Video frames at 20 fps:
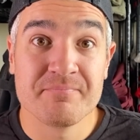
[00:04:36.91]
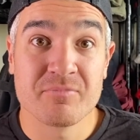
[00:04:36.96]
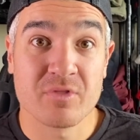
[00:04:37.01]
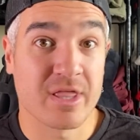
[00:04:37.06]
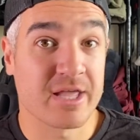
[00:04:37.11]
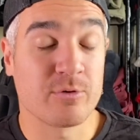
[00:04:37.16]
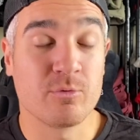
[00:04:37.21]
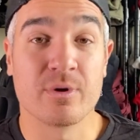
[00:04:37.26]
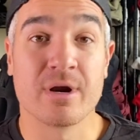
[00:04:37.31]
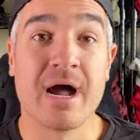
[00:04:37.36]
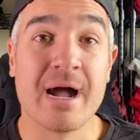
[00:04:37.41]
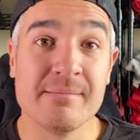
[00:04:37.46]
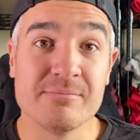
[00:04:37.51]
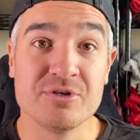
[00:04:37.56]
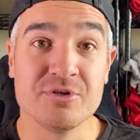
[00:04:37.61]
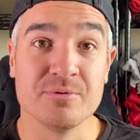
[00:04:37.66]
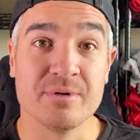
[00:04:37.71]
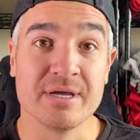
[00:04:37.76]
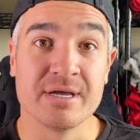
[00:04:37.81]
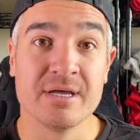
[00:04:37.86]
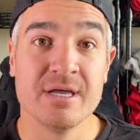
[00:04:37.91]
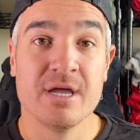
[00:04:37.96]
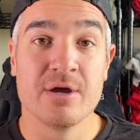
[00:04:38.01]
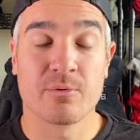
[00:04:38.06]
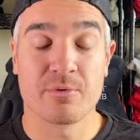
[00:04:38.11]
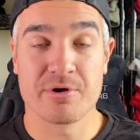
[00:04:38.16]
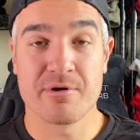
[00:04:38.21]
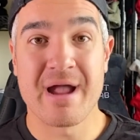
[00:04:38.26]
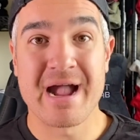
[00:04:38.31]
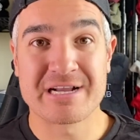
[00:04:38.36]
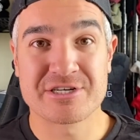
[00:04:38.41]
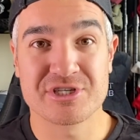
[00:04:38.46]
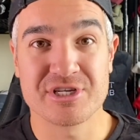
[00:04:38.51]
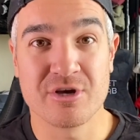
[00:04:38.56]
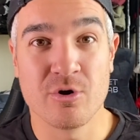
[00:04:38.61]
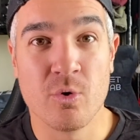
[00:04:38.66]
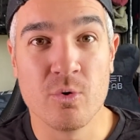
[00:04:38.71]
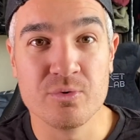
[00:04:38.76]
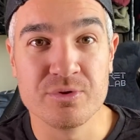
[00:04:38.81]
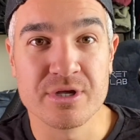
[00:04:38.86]
like what I'm doing, where you're actually
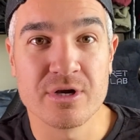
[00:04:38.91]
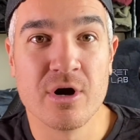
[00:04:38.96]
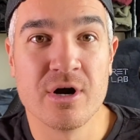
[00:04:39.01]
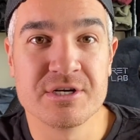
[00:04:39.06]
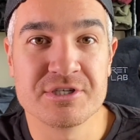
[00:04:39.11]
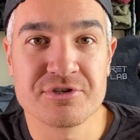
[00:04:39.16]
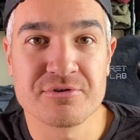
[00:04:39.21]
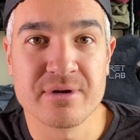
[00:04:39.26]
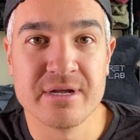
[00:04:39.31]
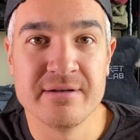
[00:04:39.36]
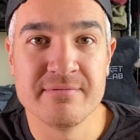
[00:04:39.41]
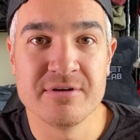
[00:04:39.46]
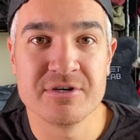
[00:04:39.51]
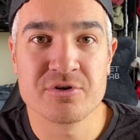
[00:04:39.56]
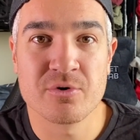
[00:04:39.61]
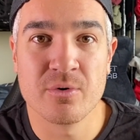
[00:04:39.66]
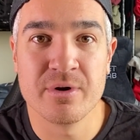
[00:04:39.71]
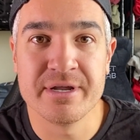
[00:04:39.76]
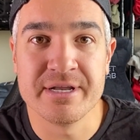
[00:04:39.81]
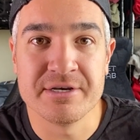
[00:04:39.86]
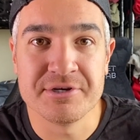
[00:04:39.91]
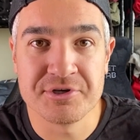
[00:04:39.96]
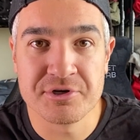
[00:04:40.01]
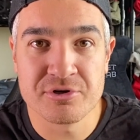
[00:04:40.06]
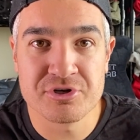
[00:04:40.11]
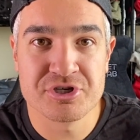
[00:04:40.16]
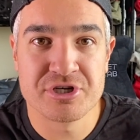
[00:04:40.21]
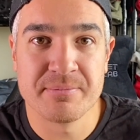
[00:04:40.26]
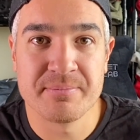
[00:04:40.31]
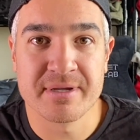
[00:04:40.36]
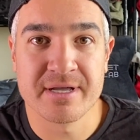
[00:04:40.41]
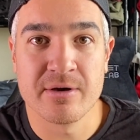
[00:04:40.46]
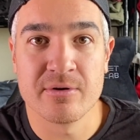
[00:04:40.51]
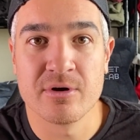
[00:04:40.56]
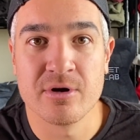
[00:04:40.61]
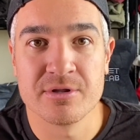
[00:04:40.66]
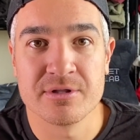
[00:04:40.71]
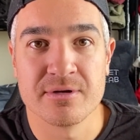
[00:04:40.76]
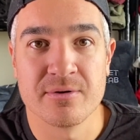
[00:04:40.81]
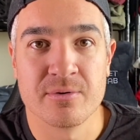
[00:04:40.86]
holding onto your inventory and you're shipping out
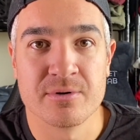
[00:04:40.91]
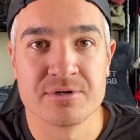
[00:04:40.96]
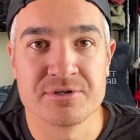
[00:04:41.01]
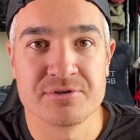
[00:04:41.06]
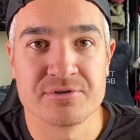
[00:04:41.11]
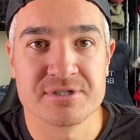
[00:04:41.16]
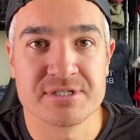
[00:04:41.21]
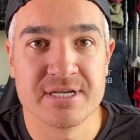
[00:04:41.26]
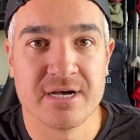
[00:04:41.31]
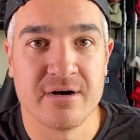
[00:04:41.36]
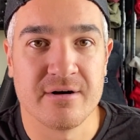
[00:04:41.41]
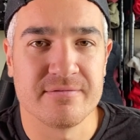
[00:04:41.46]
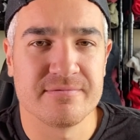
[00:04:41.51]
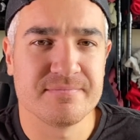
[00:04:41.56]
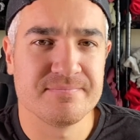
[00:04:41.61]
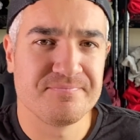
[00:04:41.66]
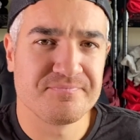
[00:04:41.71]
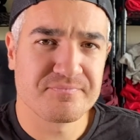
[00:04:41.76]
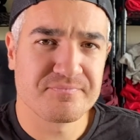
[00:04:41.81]
all the orders yourself.